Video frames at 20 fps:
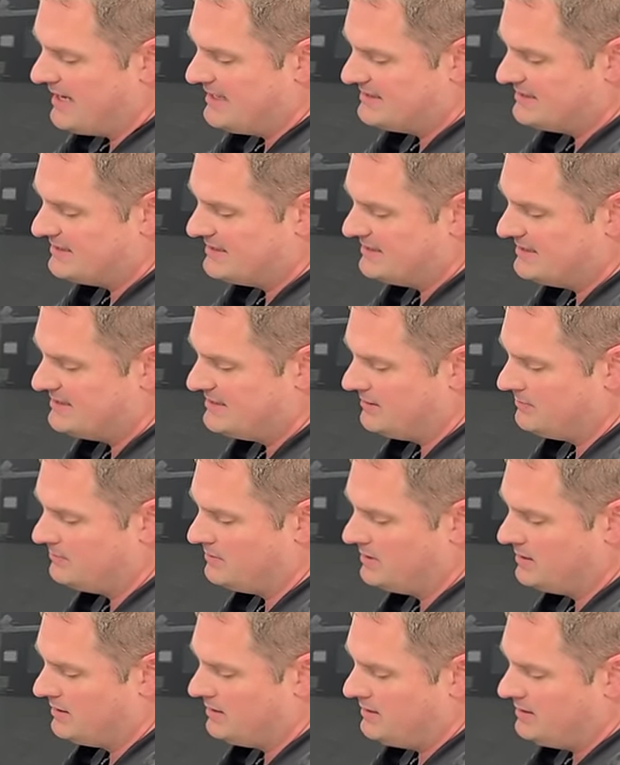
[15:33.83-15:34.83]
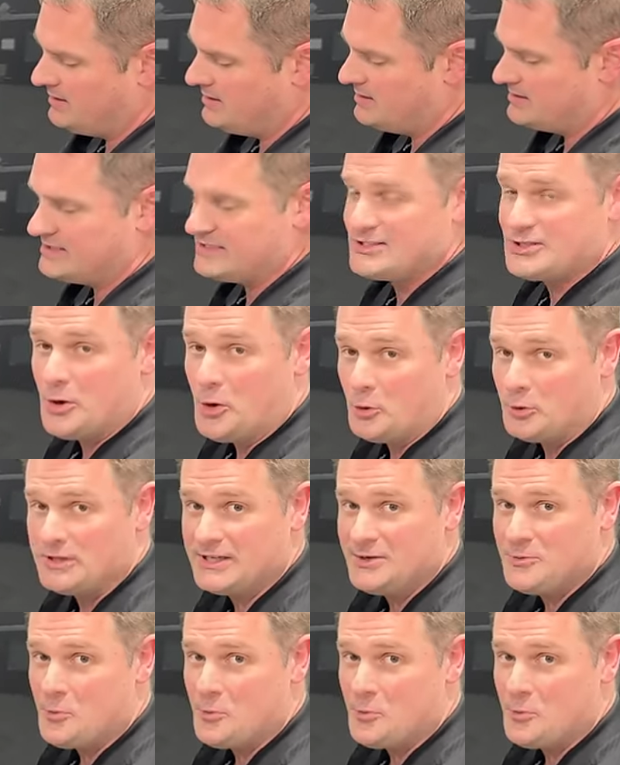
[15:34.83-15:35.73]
as a system because it's only